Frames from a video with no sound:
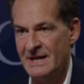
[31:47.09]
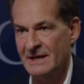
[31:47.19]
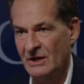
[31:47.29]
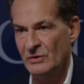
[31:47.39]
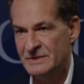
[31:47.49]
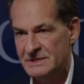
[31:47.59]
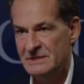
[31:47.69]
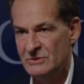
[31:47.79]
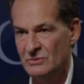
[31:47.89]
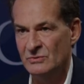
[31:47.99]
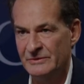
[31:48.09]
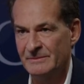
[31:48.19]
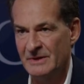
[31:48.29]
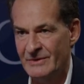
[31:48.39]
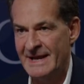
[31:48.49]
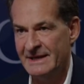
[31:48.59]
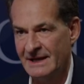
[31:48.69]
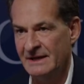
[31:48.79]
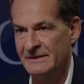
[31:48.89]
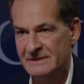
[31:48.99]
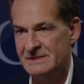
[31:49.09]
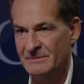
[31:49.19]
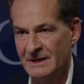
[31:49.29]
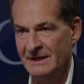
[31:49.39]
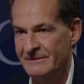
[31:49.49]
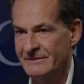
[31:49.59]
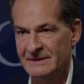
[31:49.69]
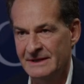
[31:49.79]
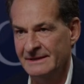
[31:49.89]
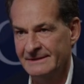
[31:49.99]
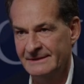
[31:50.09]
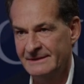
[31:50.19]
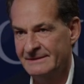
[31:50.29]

and a continual sporadic undersupply for the next